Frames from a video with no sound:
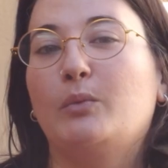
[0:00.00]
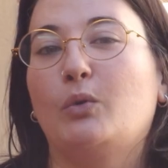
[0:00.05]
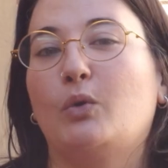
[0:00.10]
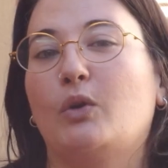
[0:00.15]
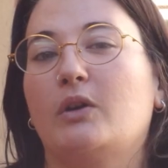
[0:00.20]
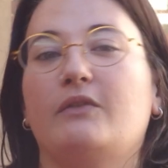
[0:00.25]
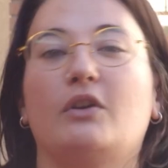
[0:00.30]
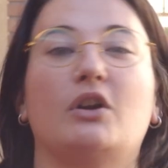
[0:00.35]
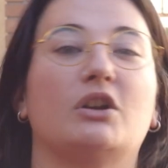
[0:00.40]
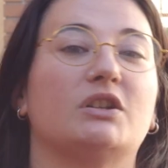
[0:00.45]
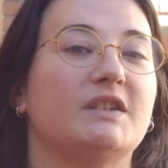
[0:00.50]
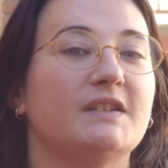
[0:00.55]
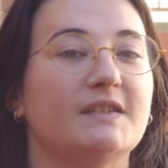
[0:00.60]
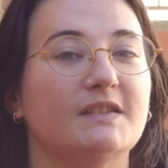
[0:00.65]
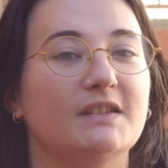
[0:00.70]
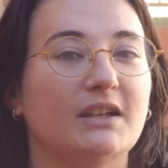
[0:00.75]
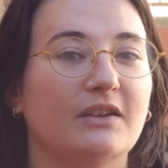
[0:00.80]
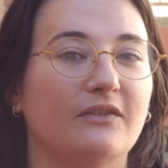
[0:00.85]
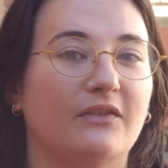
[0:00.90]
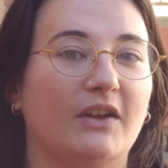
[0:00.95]
more of our
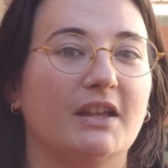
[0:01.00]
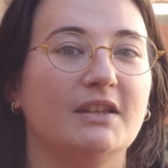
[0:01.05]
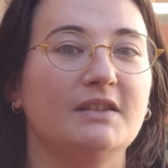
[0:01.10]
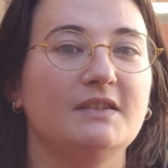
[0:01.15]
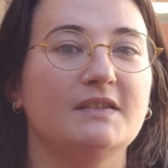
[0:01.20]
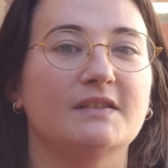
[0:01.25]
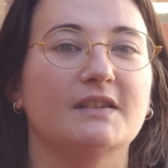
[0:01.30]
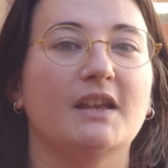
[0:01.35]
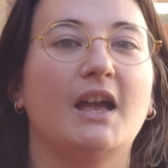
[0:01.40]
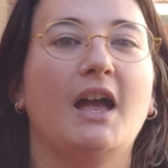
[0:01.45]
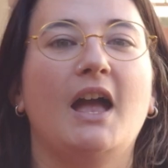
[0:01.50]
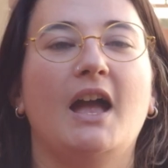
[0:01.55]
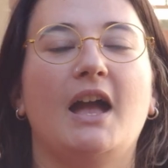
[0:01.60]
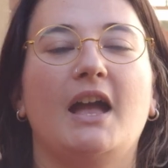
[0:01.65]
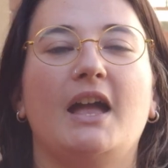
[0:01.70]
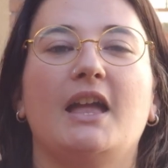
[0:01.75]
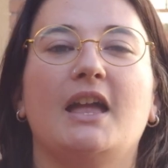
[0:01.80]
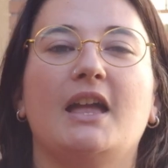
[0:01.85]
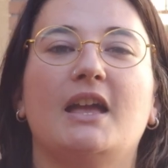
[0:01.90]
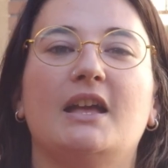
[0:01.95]
artistic events
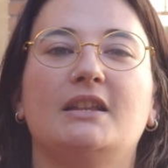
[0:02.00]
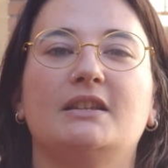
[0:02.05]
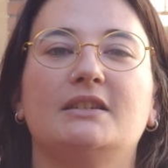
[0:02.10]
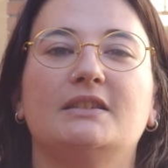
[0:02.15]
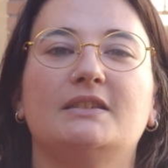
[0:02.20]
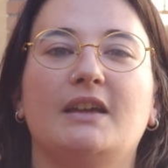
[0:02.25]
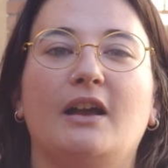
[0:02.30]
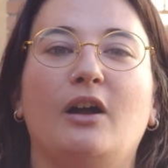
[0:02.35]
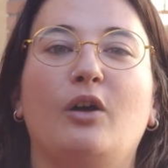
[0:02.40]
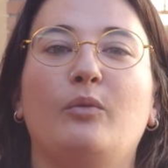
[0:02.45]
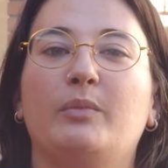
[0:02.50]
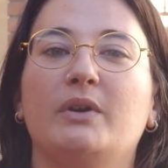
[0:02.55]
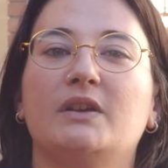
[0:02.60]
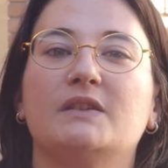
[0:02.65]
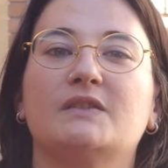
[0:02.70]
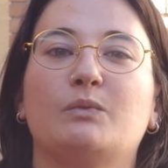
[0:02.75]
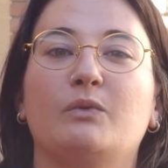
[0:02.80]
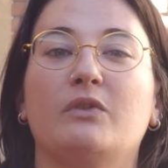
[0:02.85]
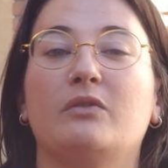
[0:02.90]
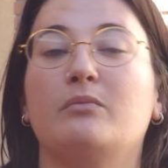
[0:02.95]
and help
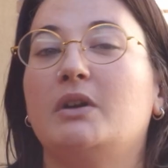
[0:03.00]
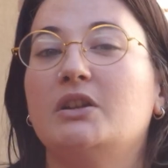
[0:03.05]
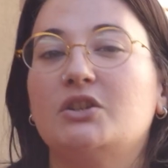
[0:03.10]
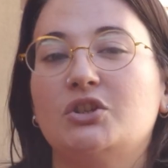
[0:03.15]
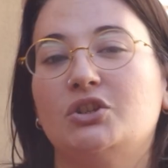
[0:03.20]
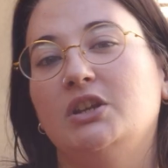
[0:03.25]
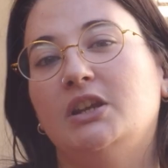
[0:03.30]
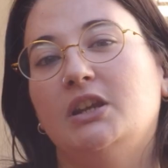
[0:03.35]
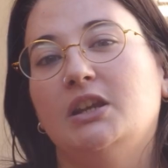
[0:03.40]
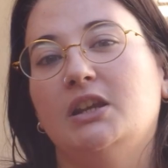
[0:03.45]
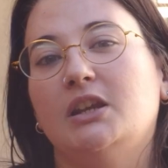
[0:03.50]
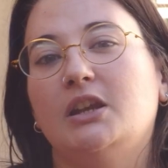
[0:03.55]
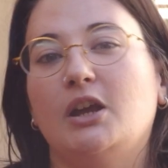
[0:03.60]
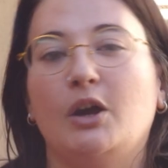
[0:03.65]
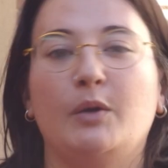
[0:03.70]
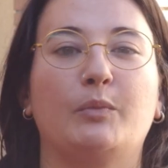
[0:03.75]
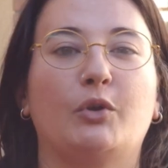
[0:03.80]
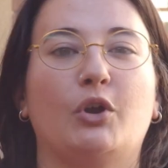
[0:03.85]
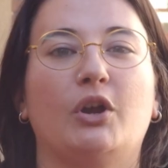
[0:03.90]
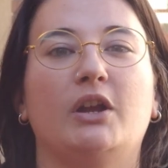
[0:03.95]
us with much needed
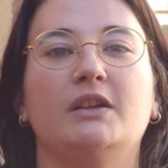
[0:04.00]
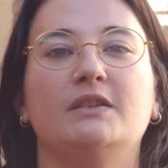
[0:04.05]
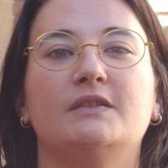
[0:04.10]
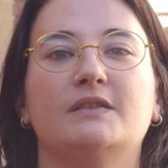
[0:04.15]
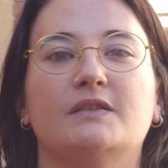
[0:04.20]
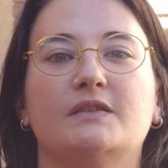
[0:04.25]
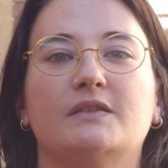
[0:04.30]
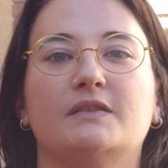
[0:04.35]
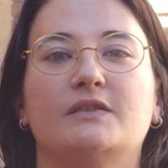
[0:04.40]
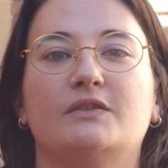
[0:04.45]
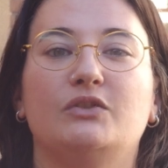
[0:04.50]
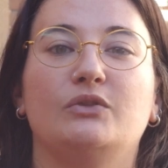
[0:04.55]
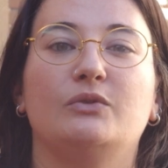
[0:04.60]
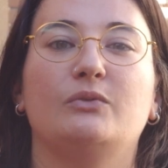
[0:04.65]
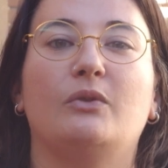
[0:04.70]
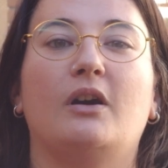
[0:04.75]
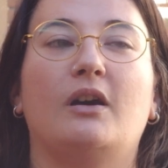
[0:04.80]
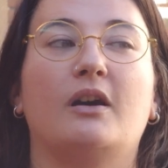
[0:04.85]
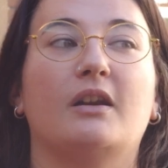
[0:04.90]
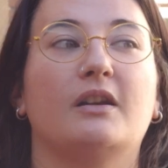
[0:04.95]
upgrades
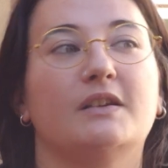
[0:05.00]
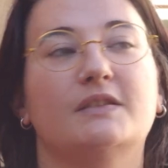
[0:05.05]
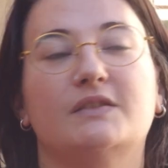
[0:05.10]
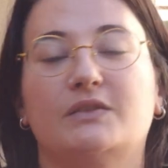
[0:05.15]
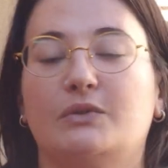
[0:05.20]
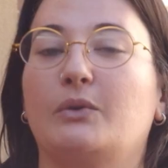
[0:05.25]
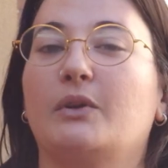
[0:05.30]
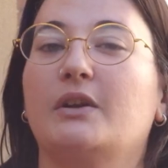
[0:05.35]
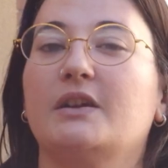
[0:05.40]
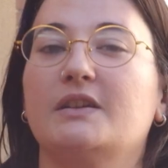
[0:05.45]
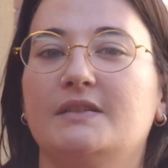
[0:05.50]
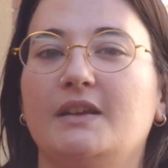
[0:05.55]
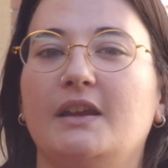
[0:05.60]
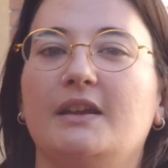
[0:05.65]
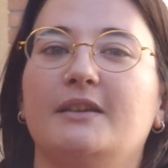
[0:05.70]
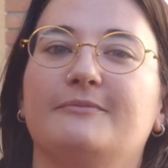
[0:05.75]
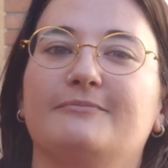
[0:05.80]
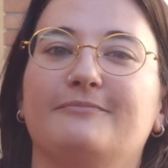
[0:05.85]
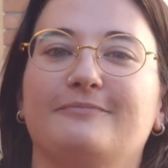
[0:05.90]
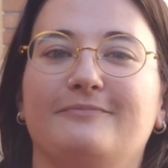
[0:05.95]
to our historic site.